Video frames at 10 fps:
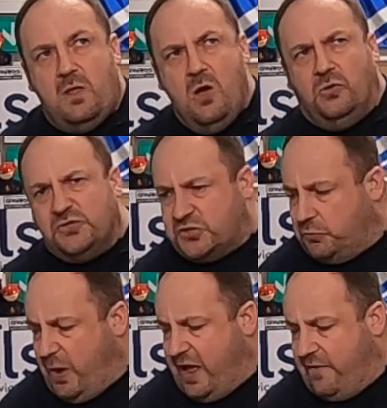on
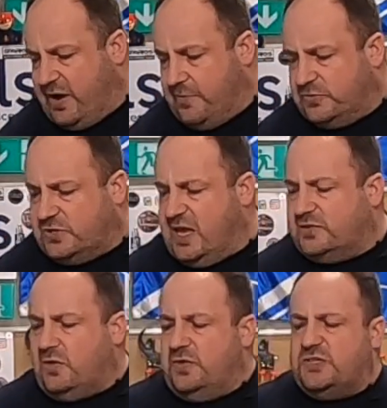Twitter, and he was he's
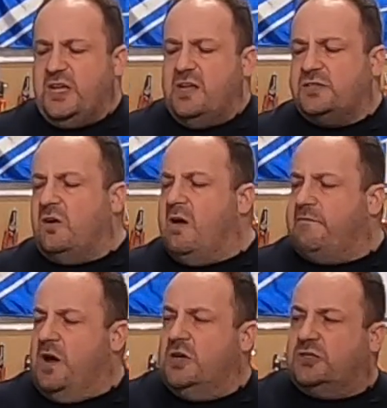got the TSI
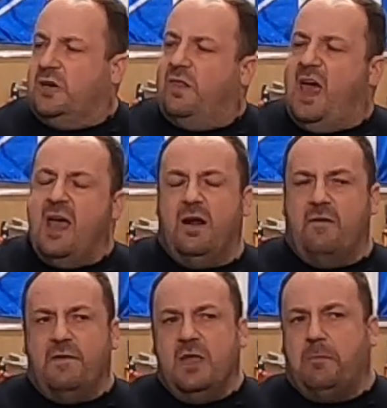version of that, and I
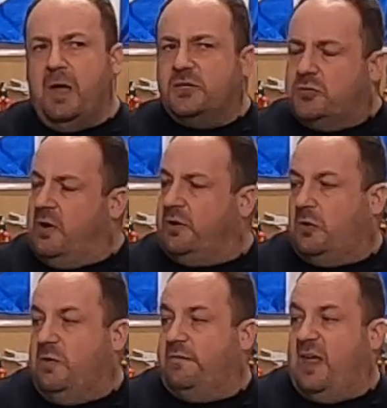think he paid two hundred
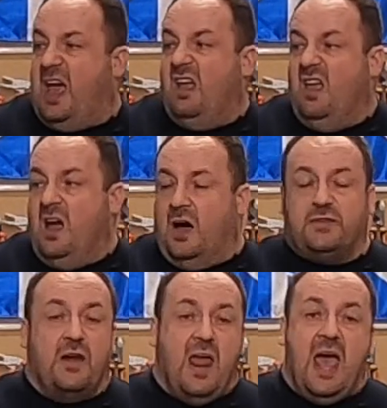quid for that. I
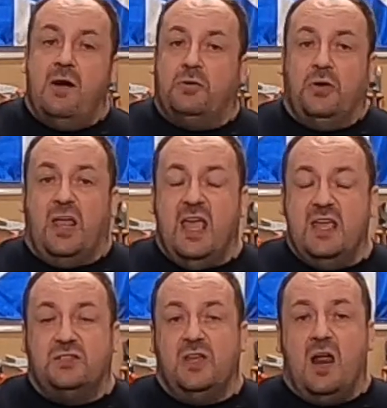don't know how good it
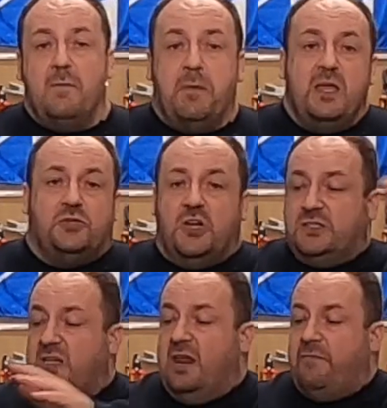is. You know, it'd be
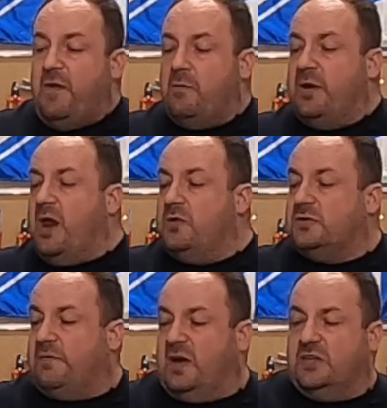interesting if anyone knows
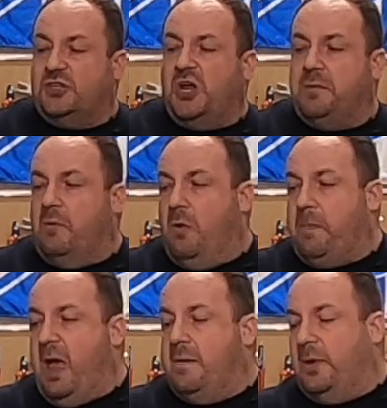of any cheaper or
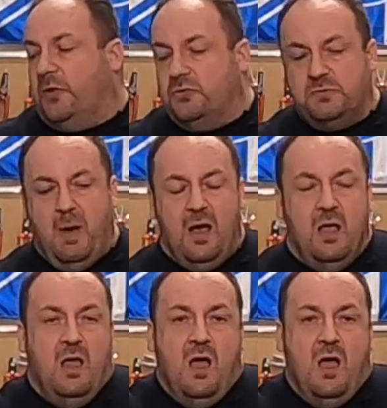better models. But